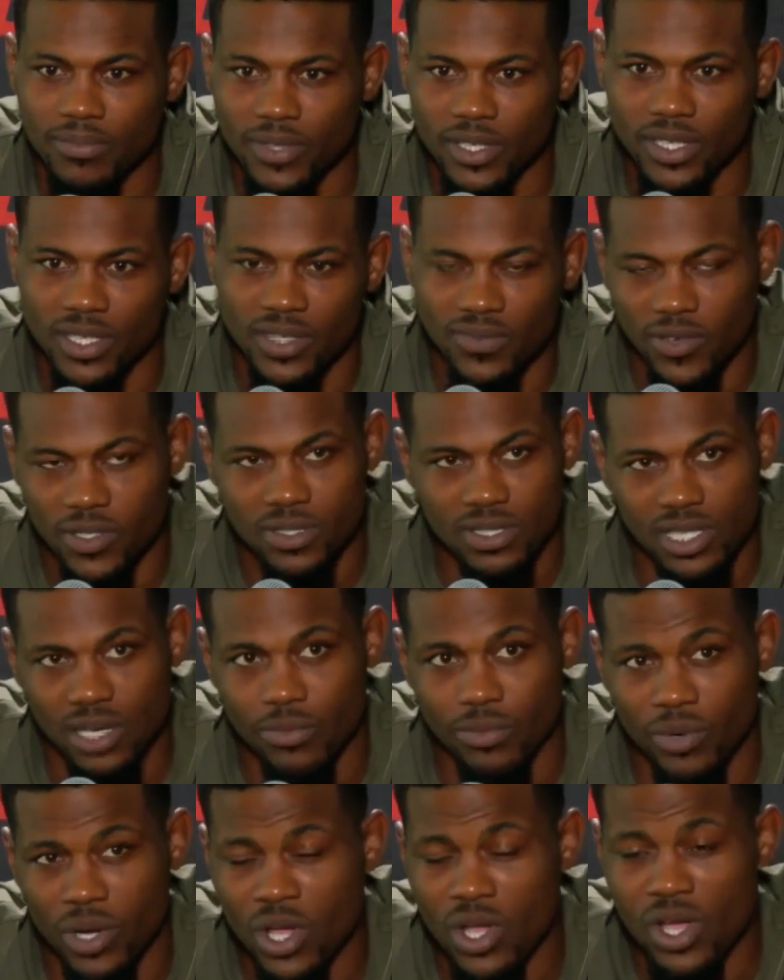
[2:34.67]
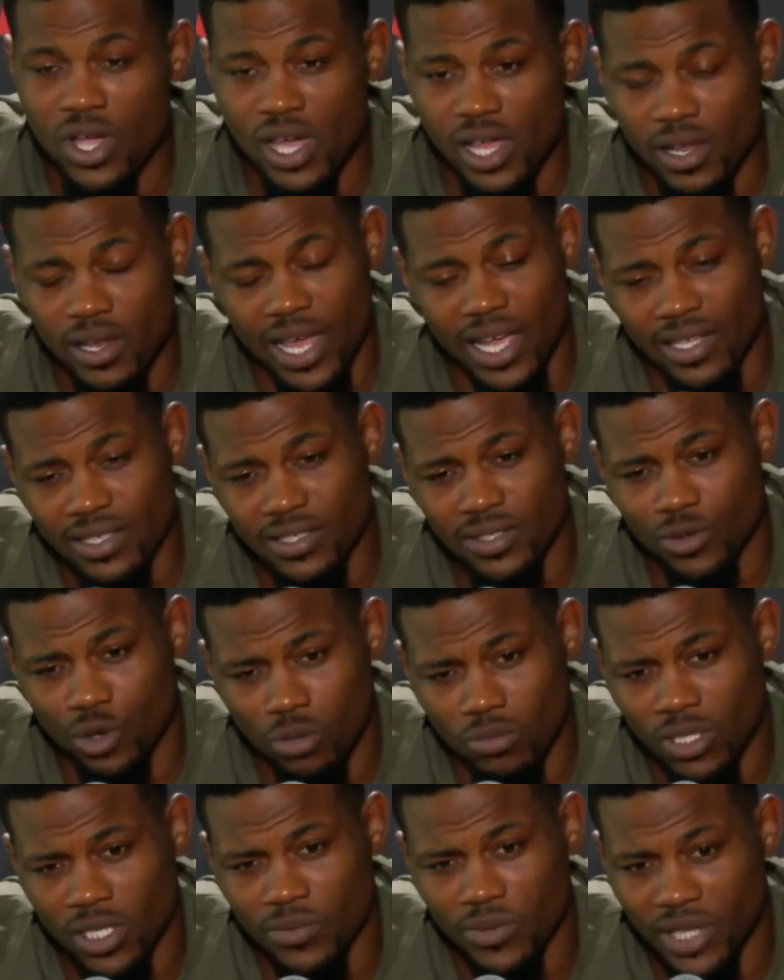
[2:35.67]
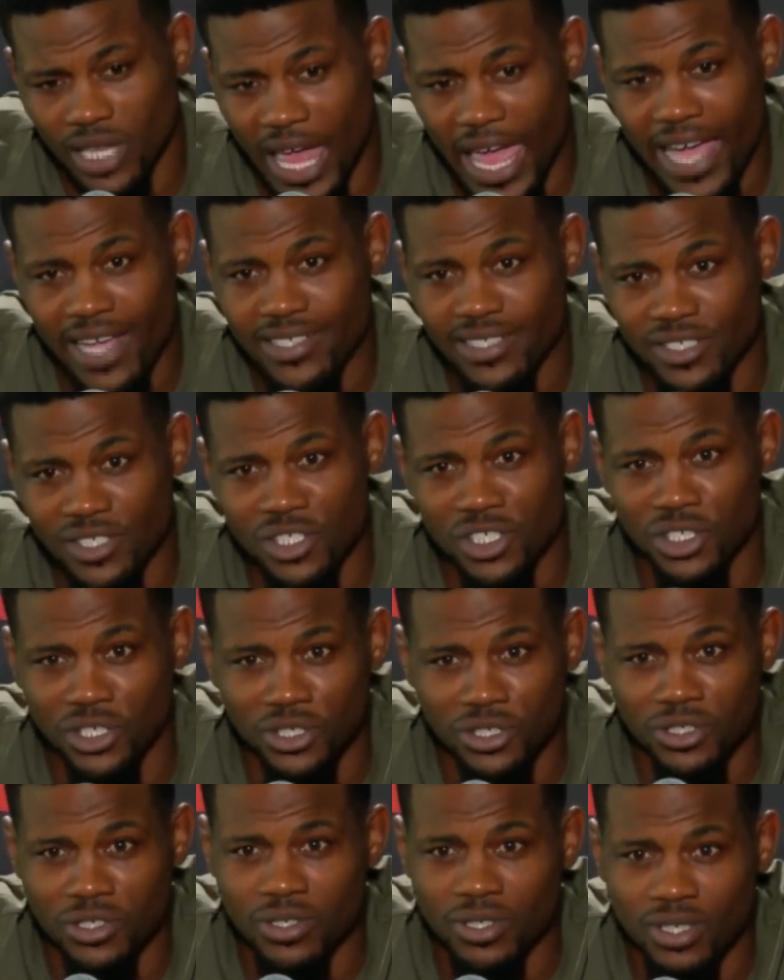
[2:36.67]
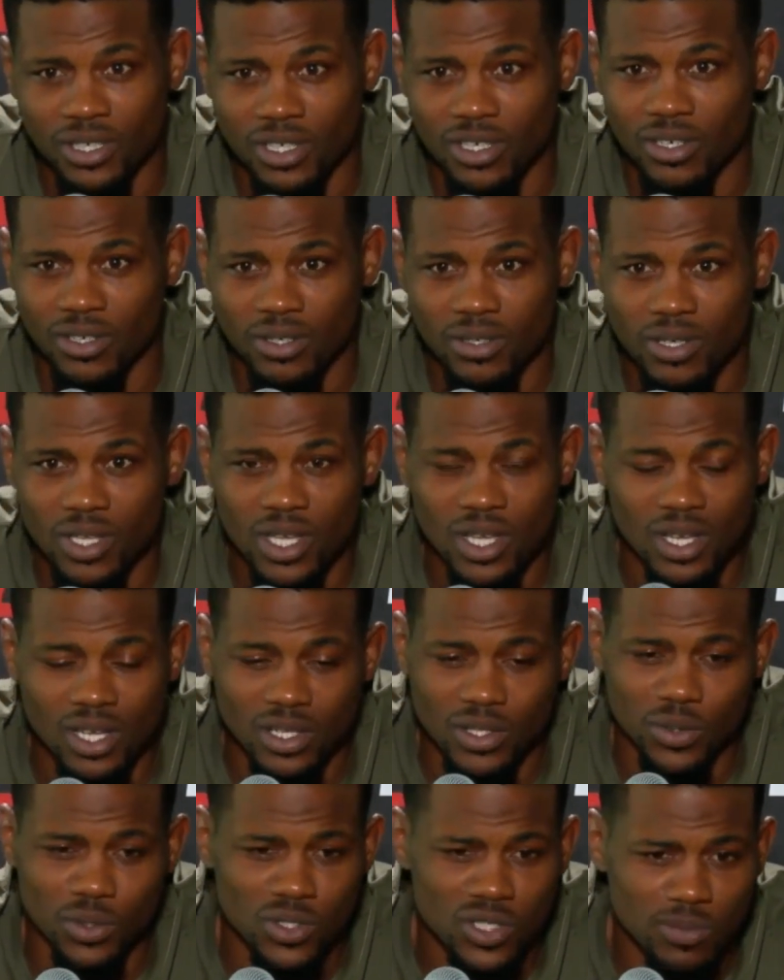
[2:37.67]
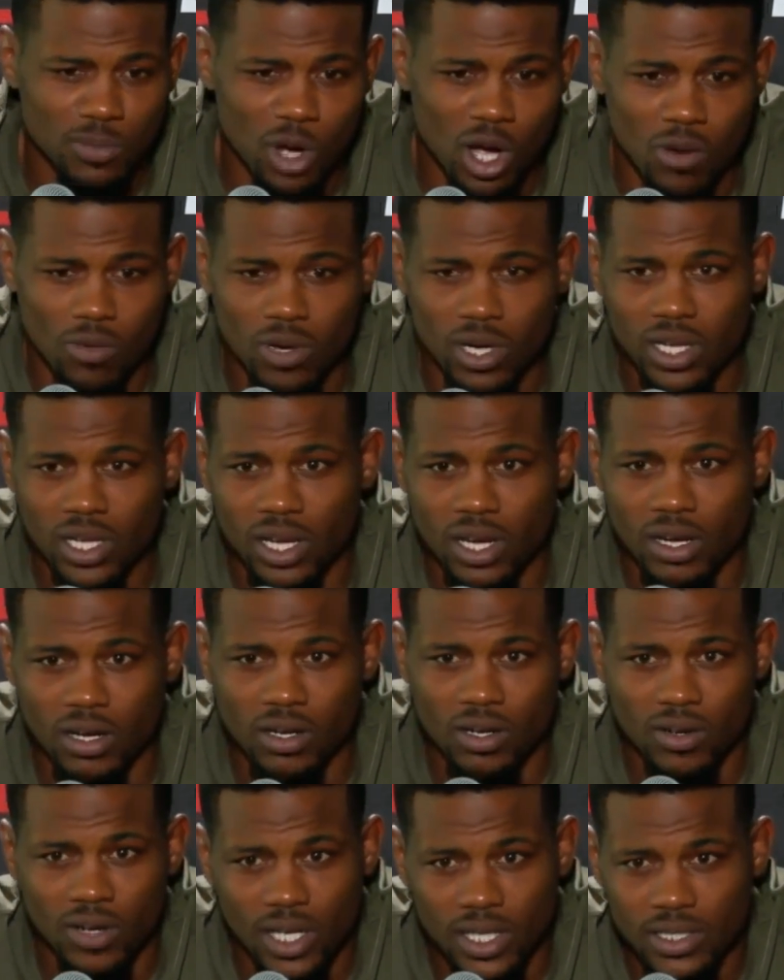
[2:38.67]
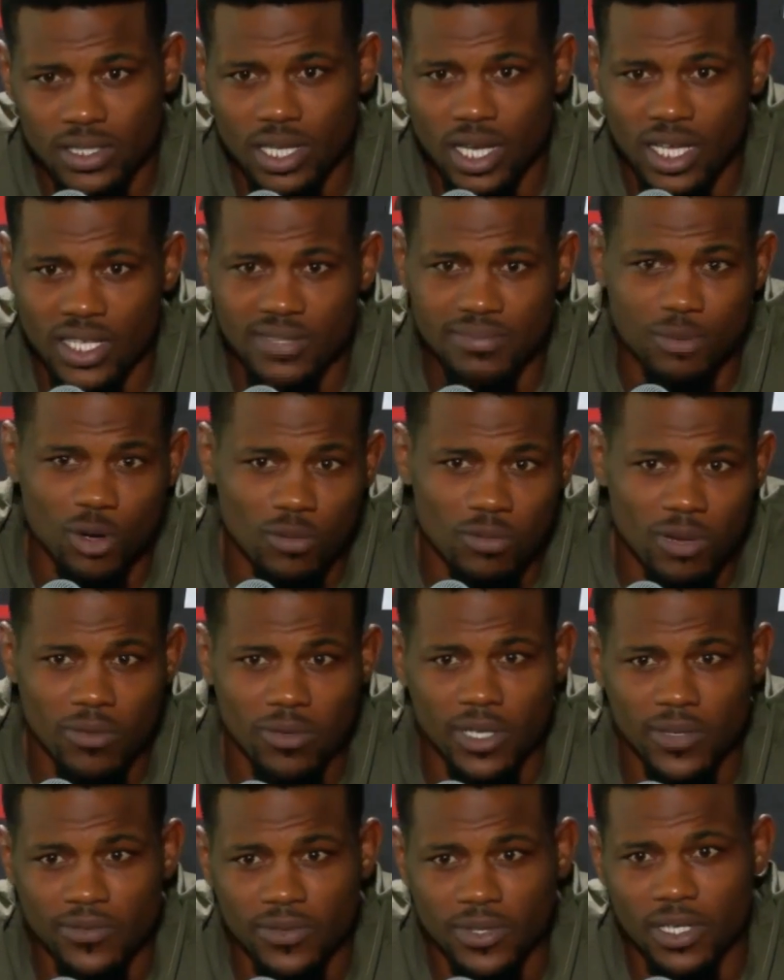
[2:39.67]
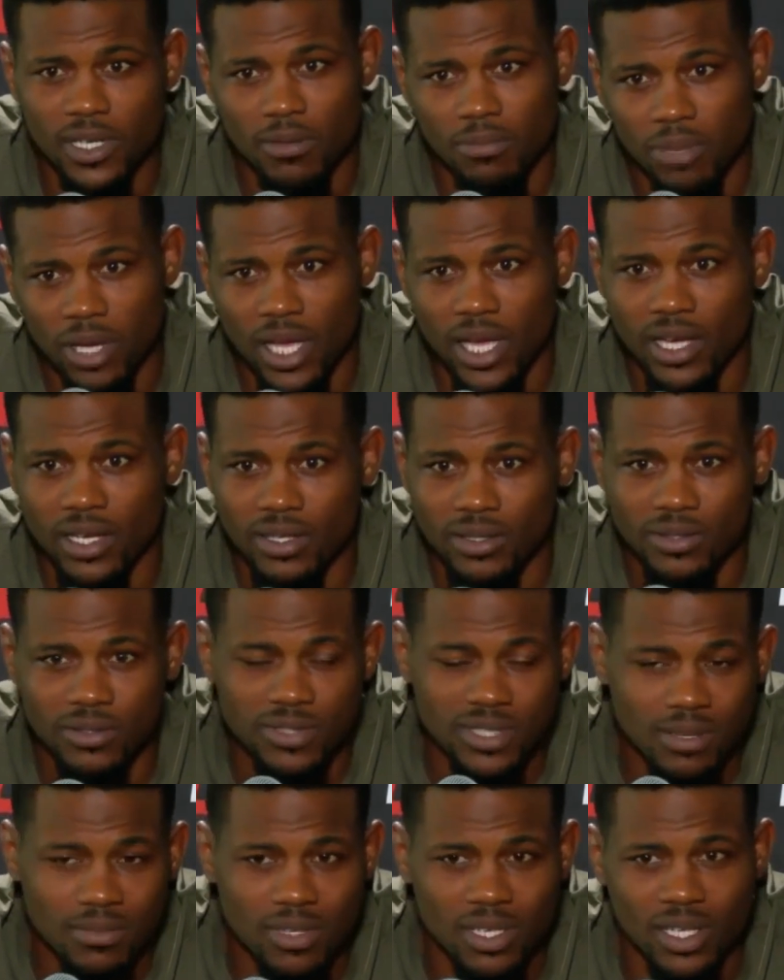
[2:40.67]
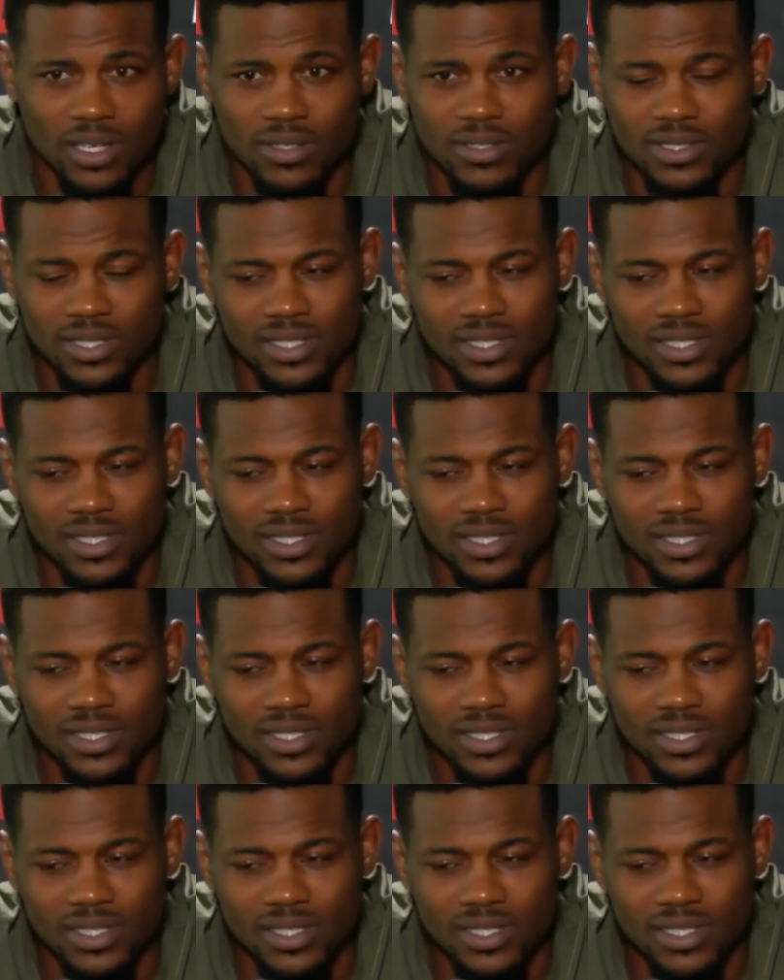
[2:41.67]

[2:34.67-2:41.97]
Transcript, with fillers: You know, versus I would like to normally relax and chill, you know, do a small workout, go outside, smoke my reefer, come back and do something else.